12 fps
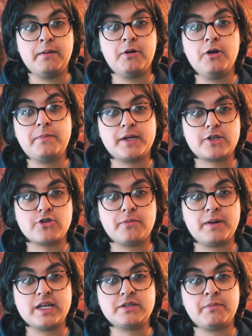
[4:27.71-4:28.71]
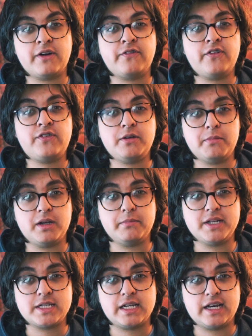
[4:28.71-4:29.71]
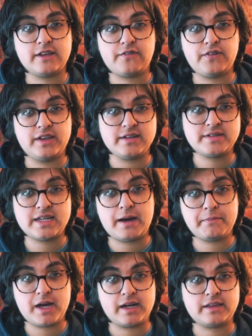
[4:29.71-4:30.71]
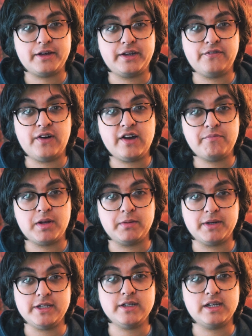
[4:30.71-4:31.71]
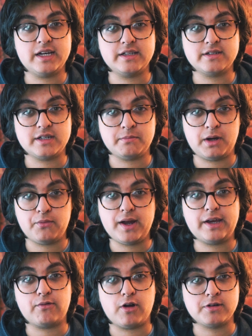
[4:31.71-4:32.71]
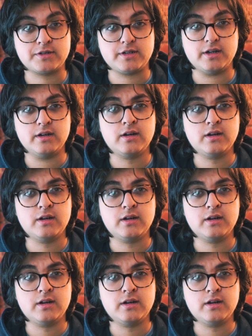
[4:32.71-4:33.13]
I'm hoping to replace my 50mm lens for this Samyang 35mm lens in my wedding roster.